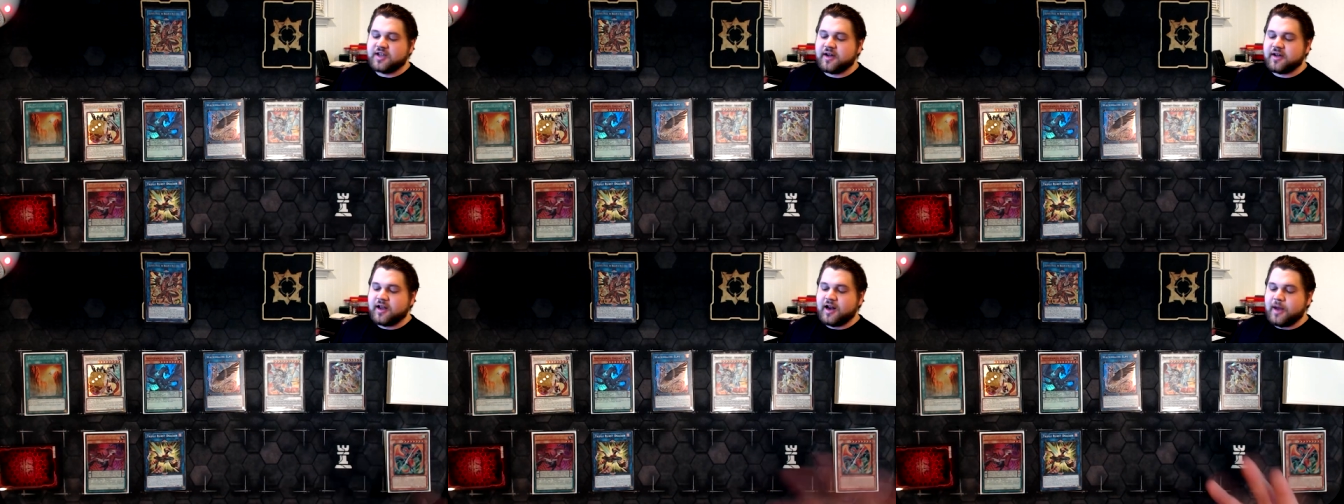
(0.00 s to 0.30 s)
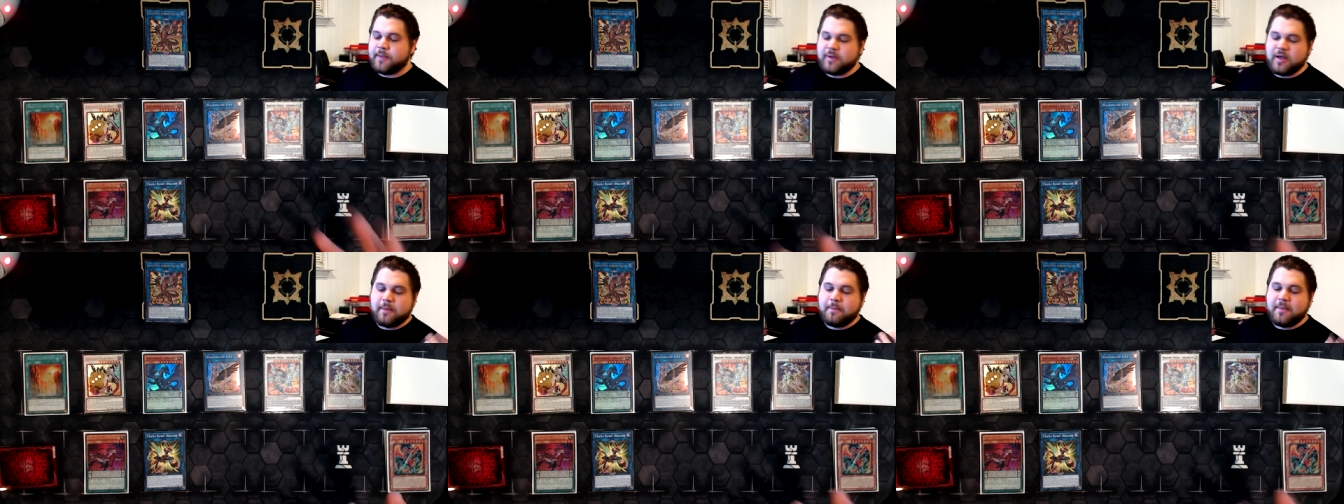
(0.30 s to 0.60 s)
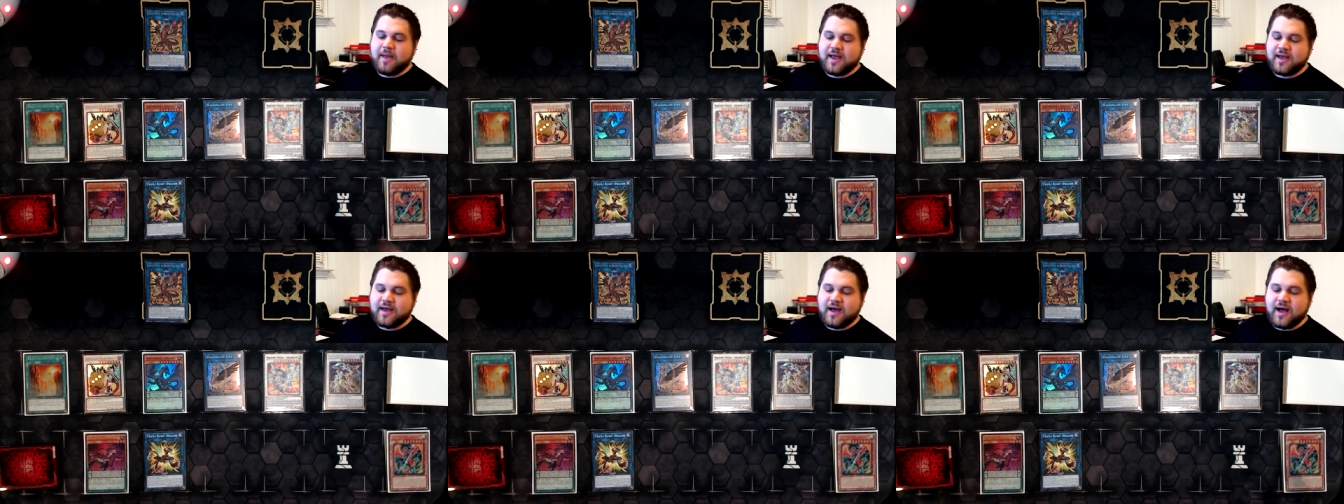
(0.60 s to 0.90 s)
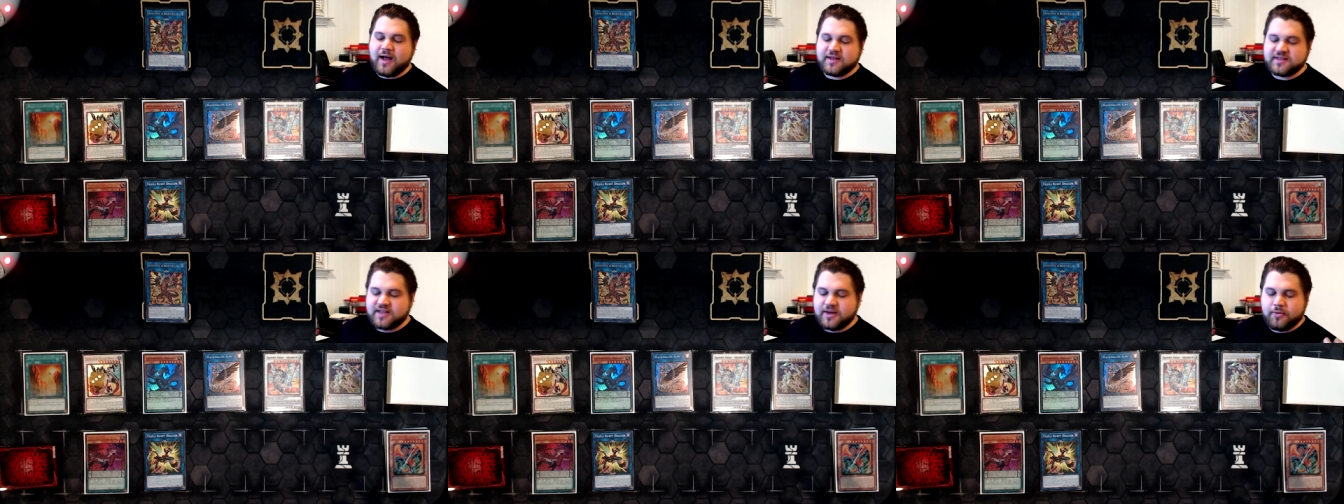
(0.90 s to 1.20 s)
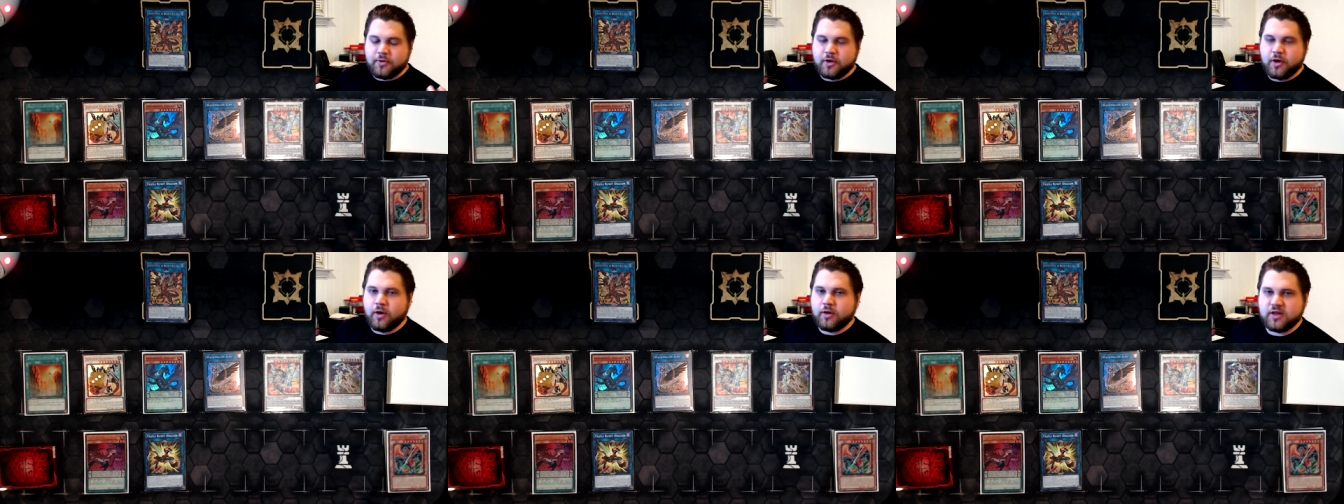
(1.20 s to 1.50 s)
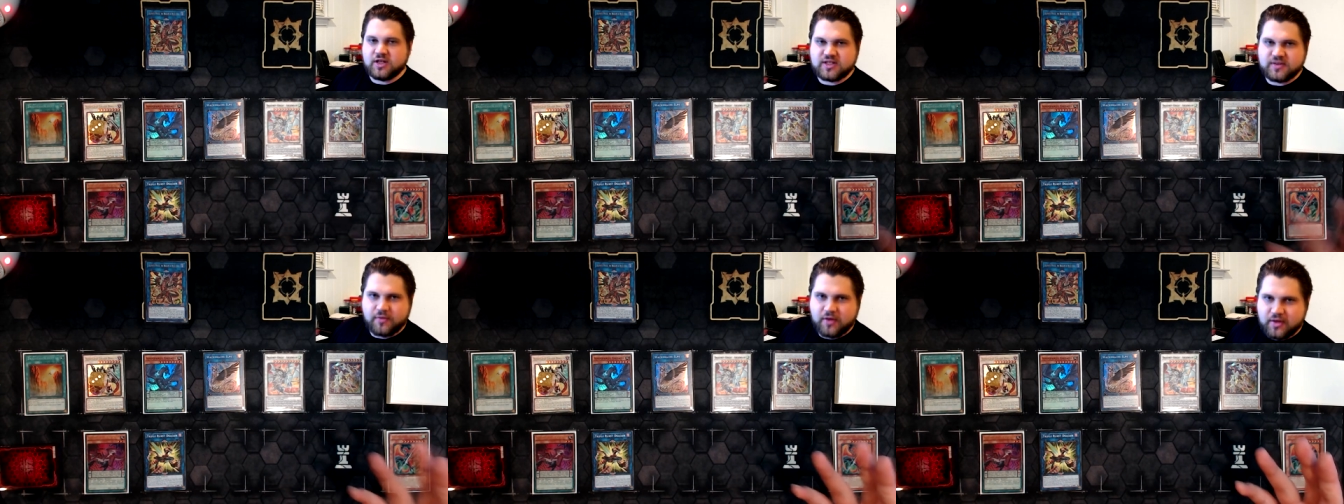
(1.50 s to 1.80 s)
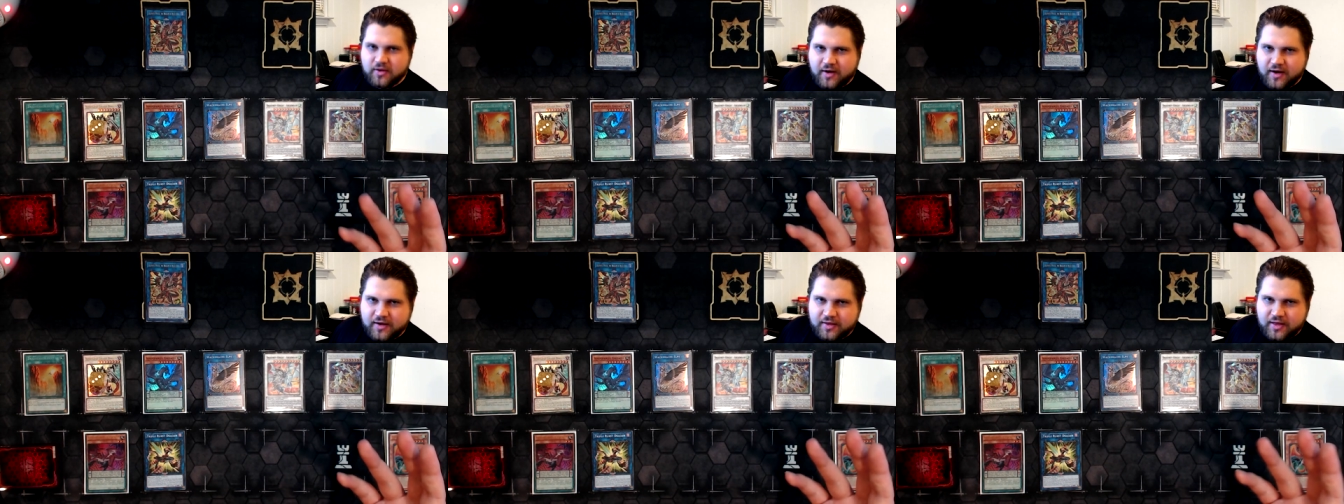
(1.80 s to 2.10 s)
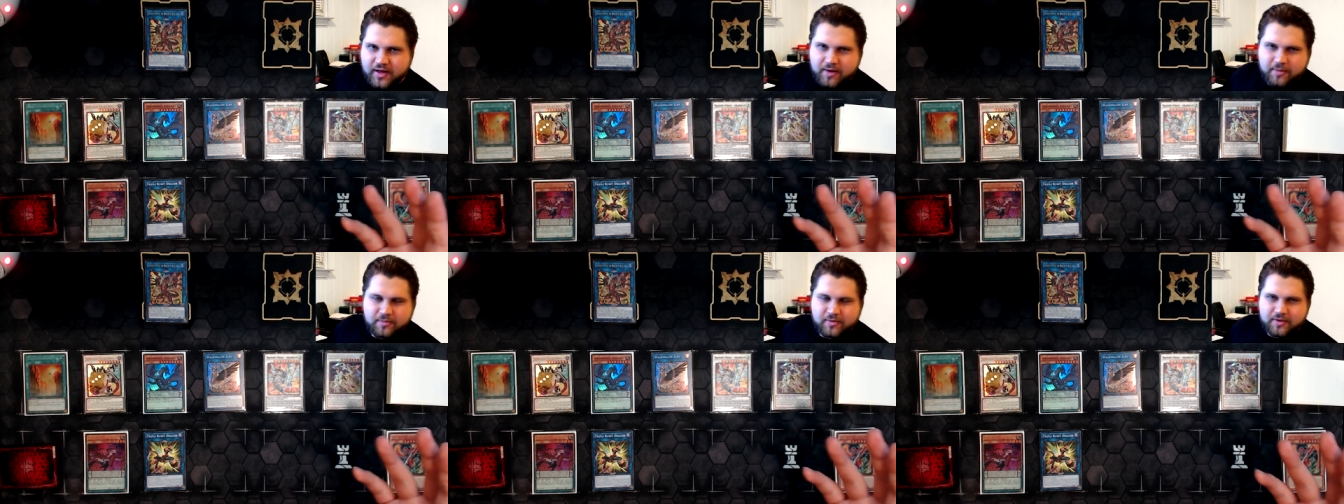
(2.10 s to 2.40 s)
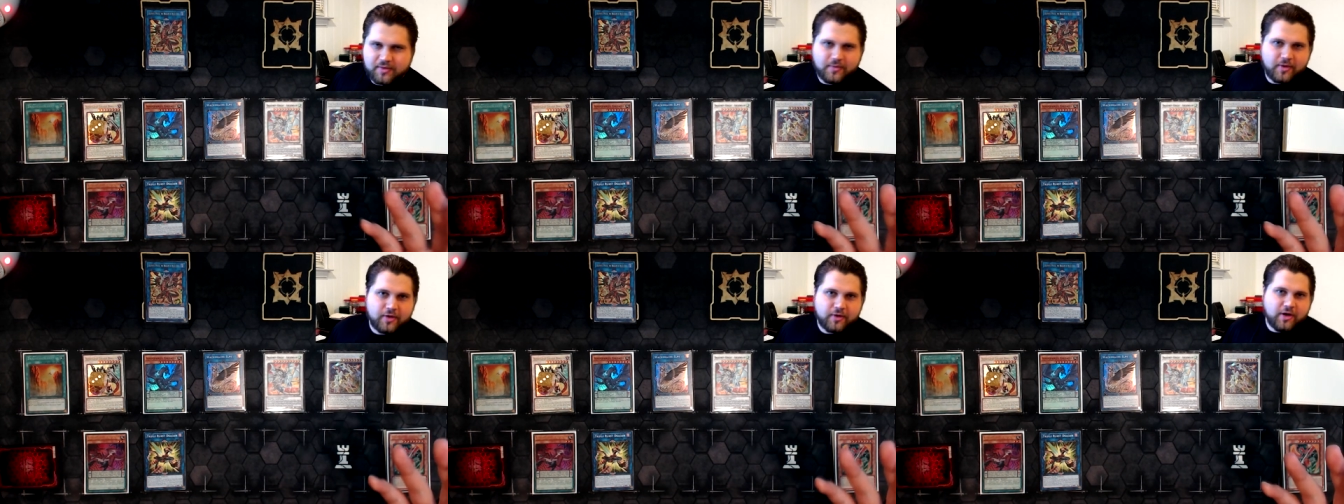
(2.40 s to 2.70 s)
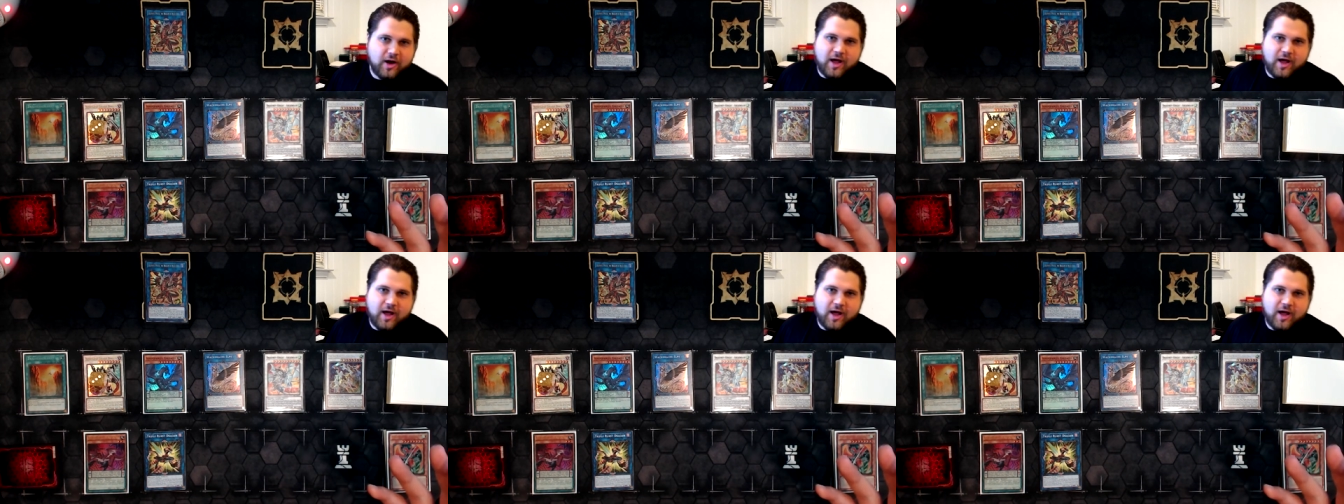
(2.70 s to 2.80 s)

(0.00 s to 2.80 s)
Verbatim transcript: suck it up and make content regardless of whether I think